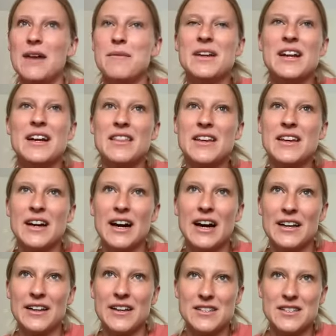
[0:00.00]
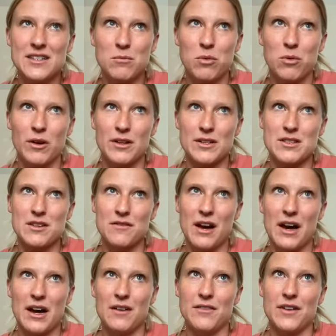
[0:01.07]
I mean, I think it highlights the importance of
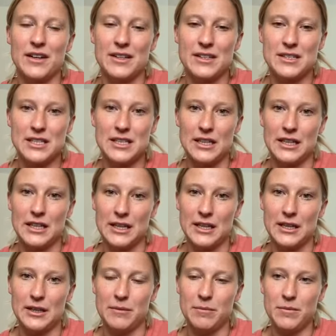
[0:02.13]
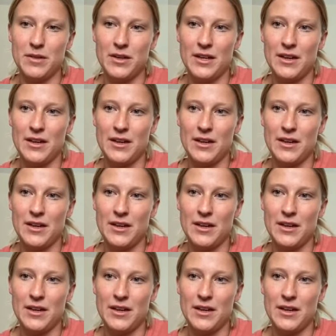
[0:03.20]
having a team.